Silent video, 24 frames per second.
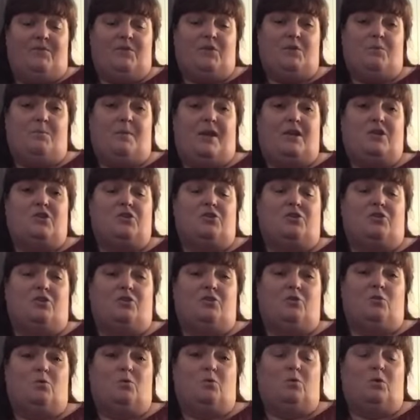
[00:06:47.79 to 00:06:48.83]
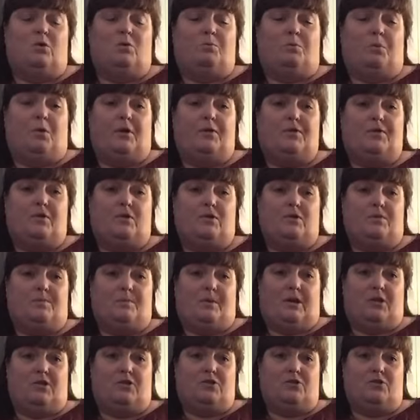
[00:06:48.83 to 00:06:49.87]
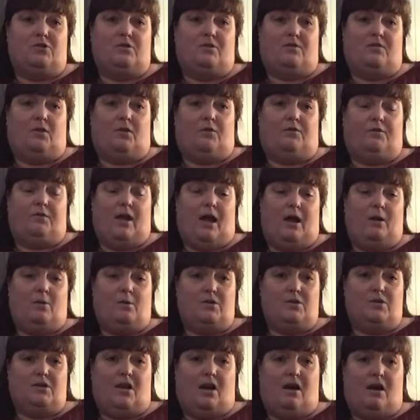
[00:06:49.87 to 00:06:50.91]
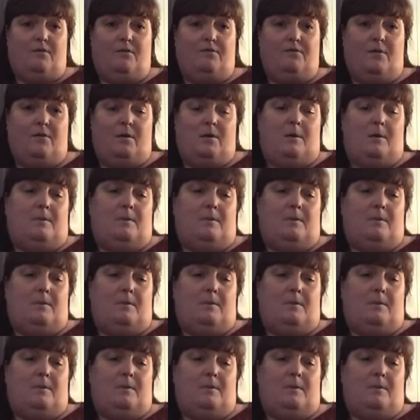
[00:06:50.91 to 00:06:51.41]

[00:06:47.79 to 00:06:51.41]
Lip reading: So make sure you print those pictures of your flowers off,